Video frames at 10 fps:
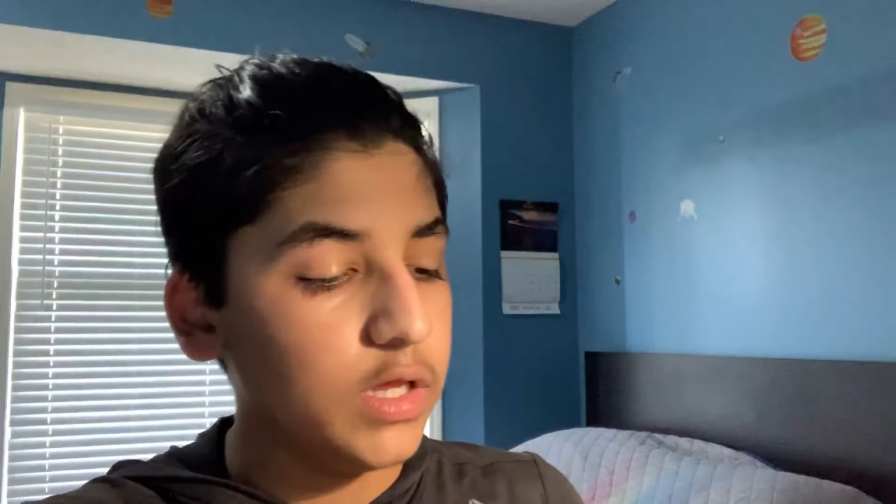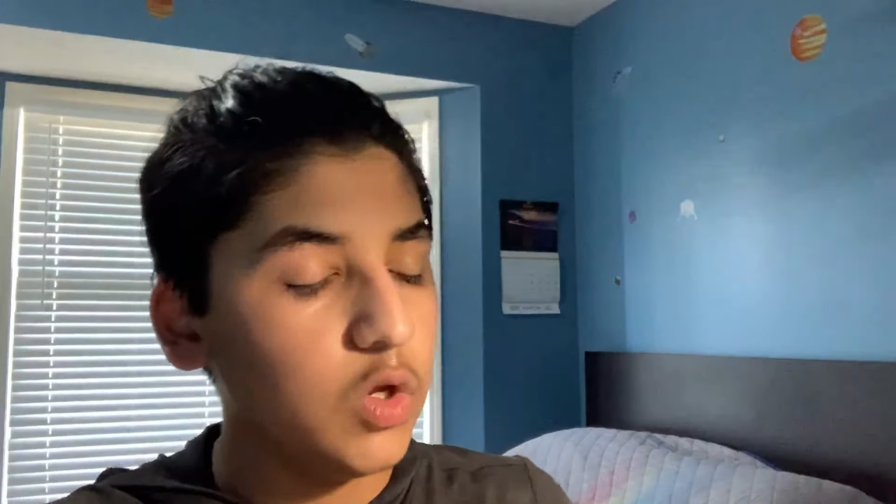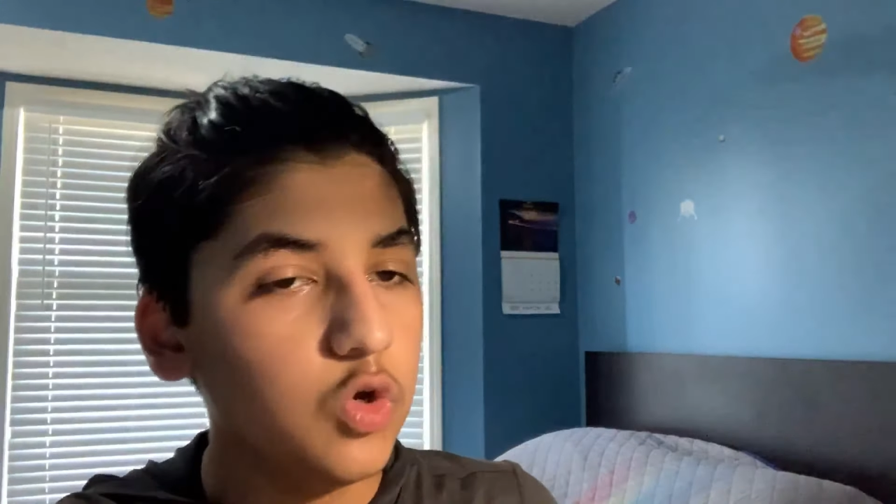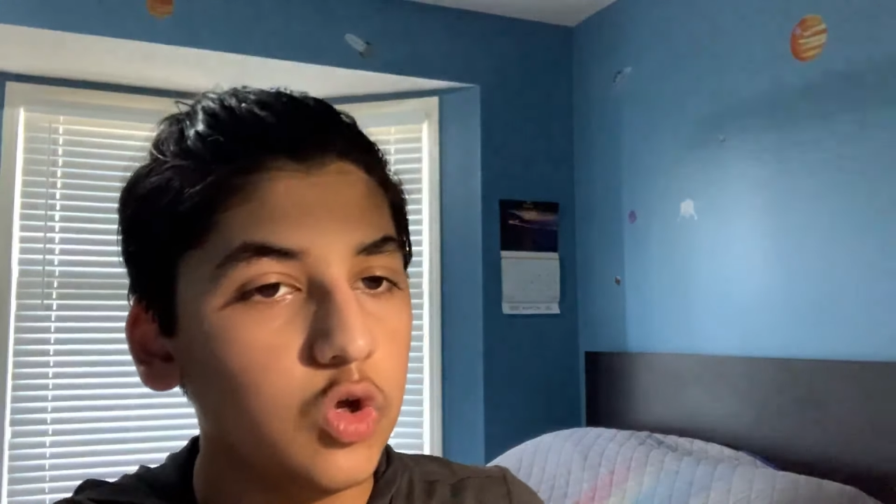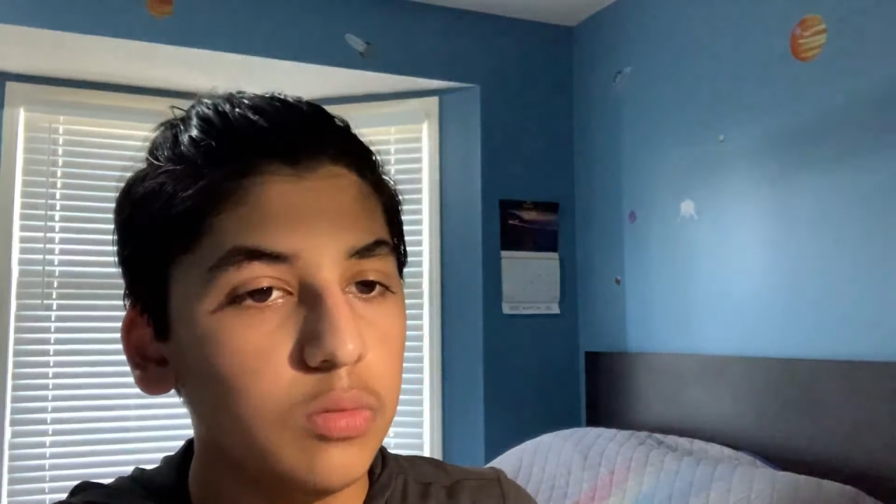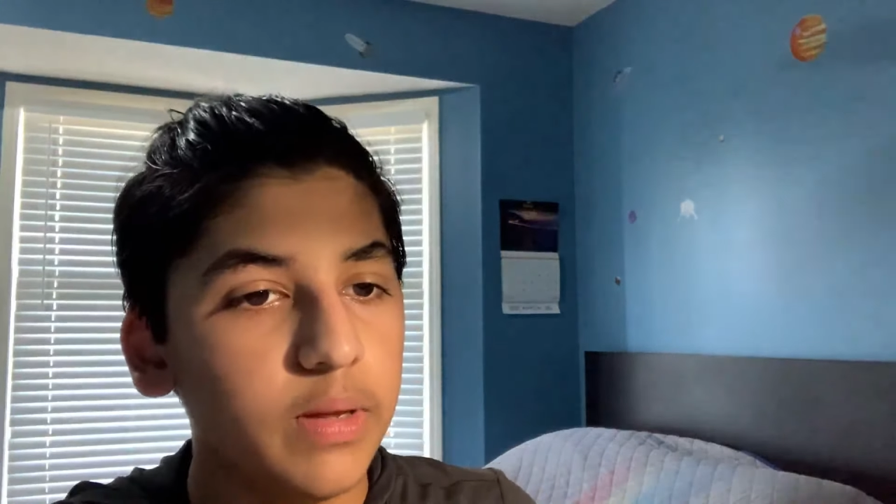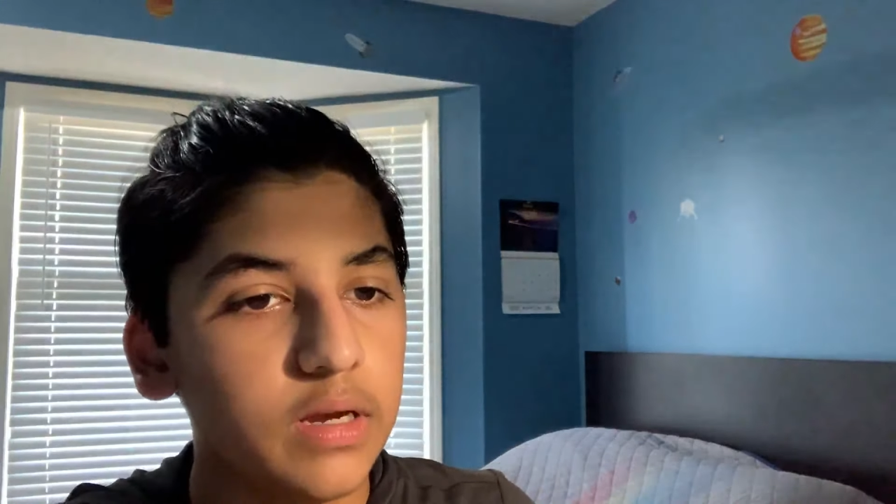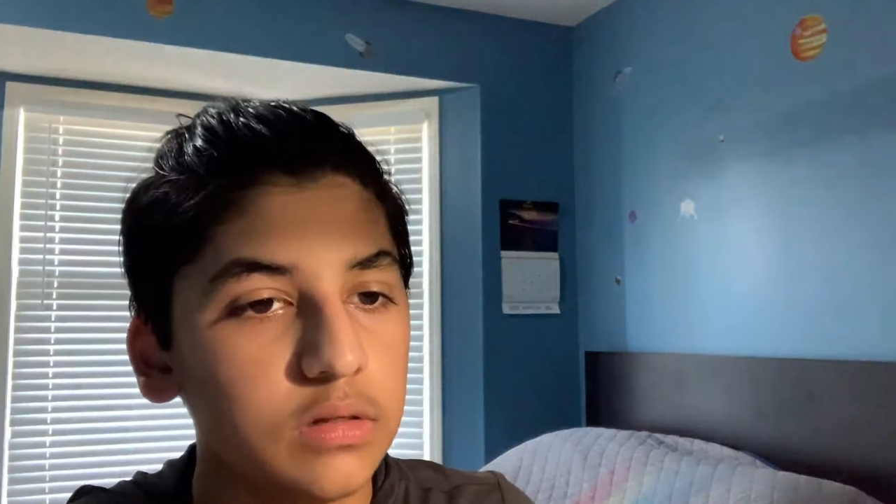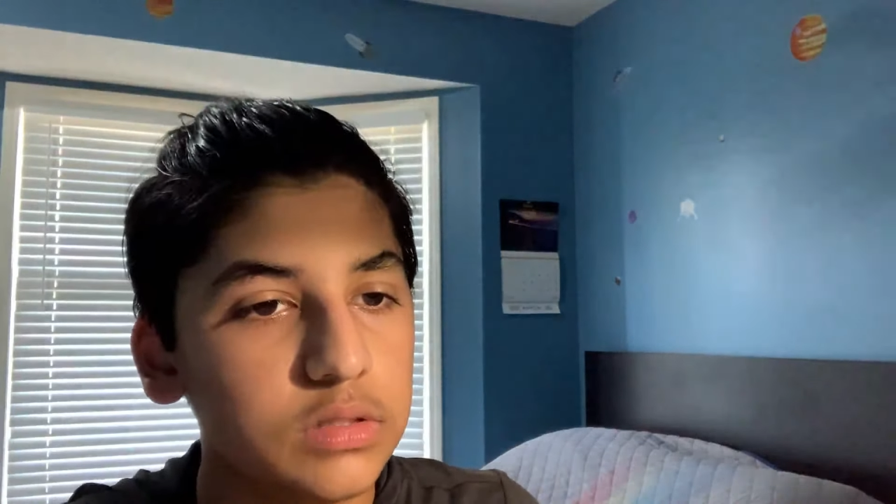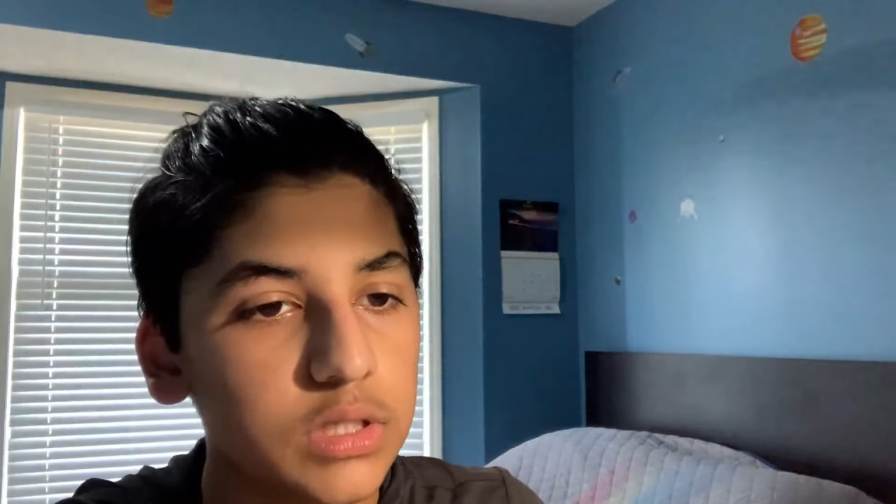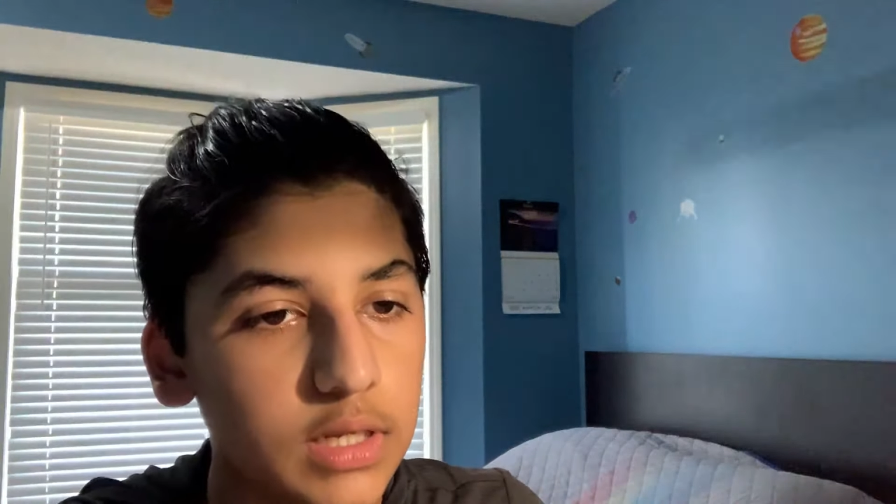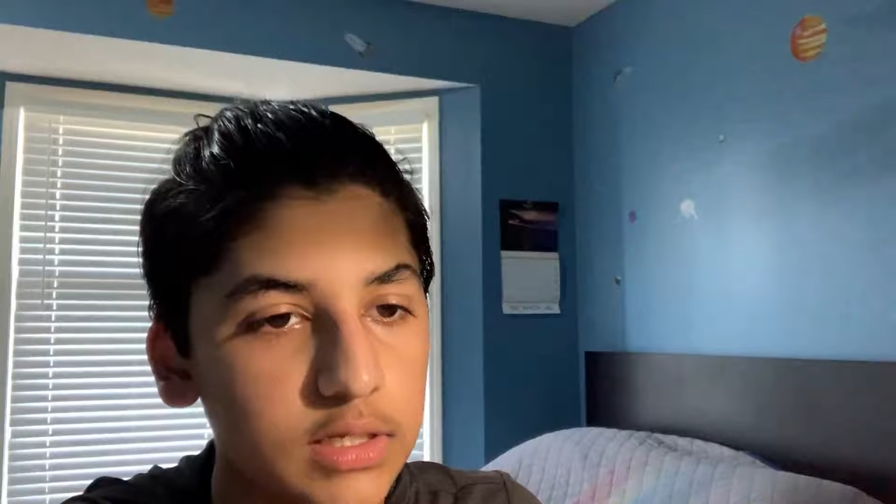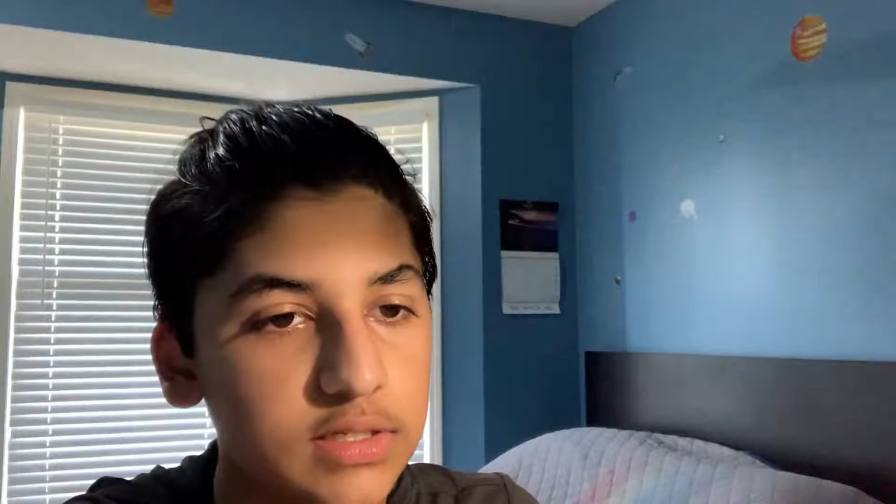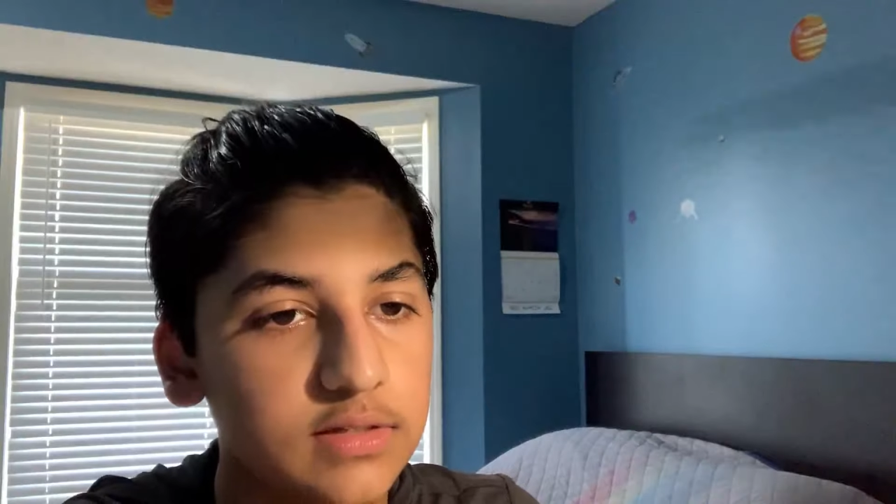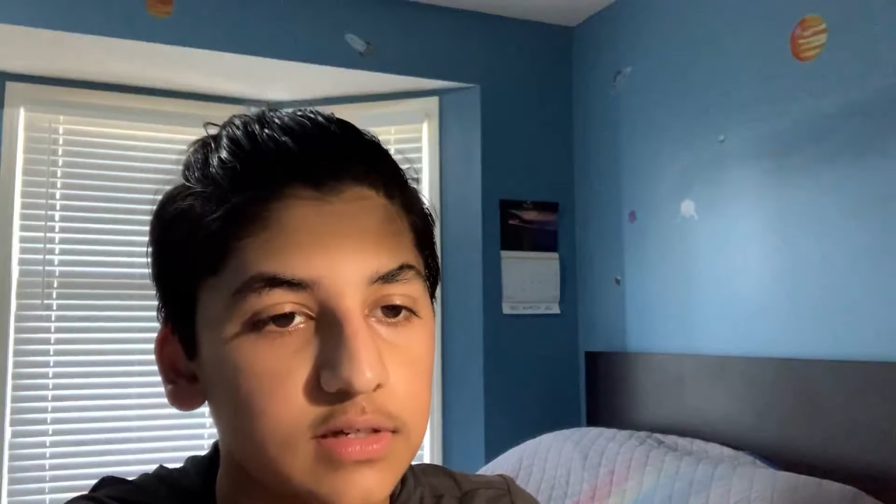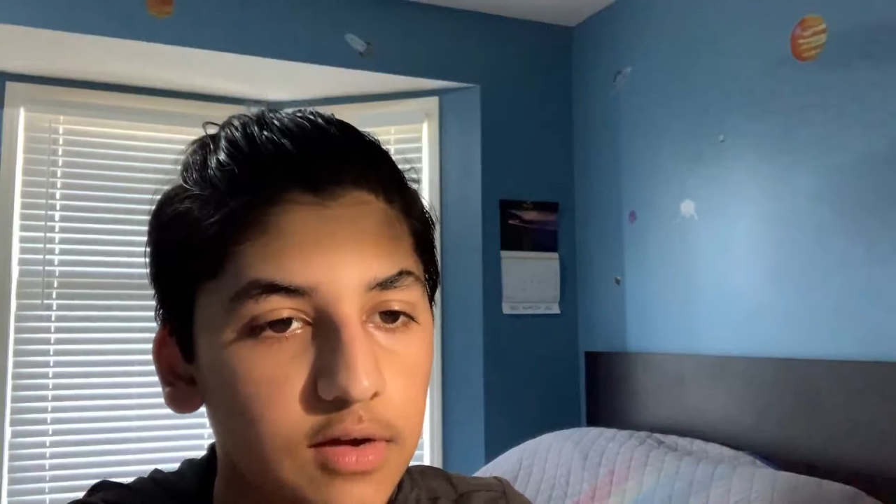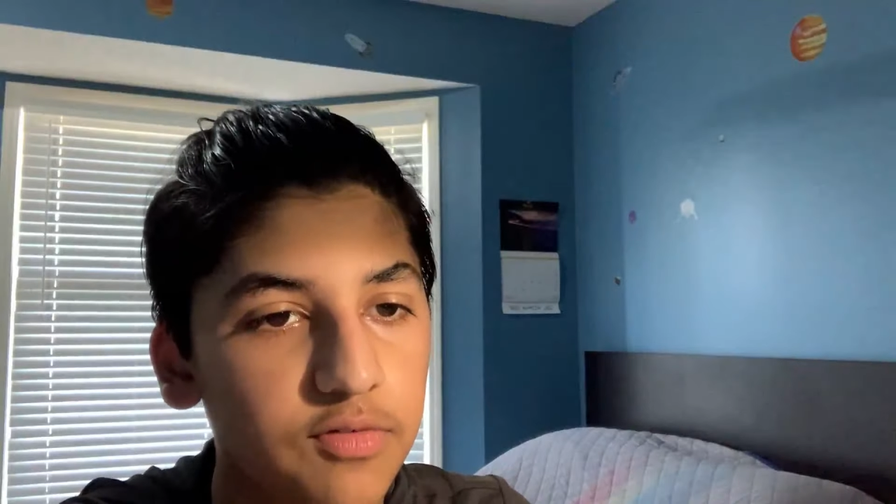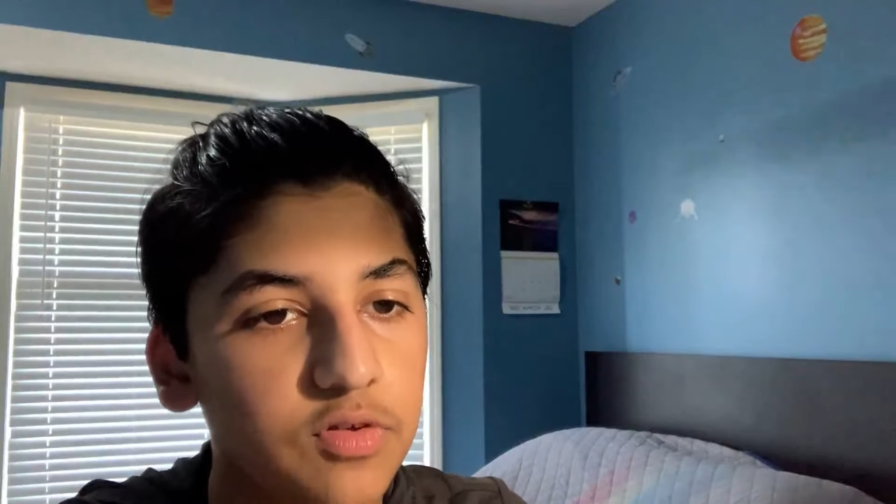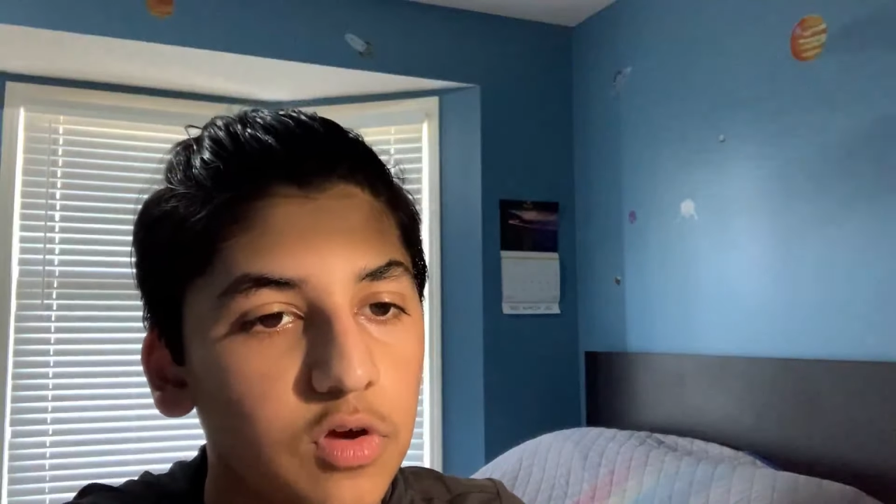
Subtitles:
YouTube analytics and stuff.